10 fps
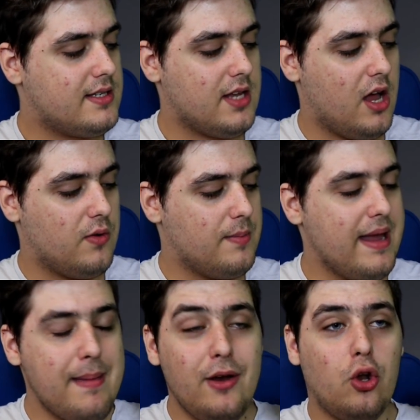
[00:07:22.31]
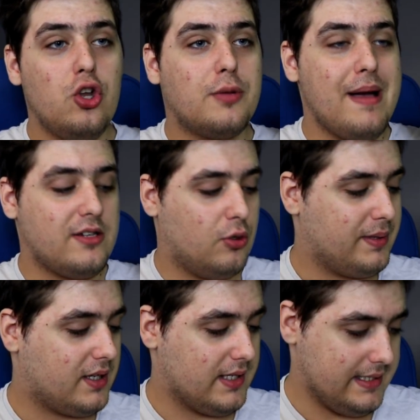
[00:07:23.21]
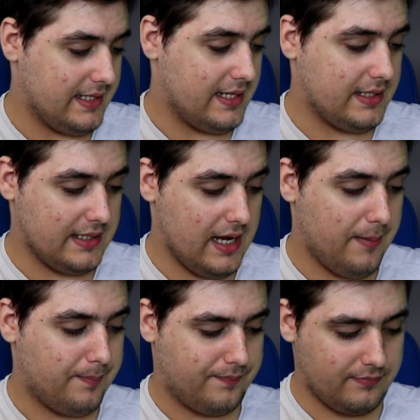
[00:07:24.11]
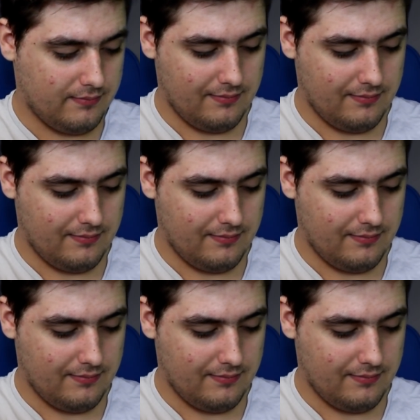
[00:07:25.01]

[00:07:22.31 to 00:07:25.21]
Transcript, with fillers: so it may, it may not look metal because it's um,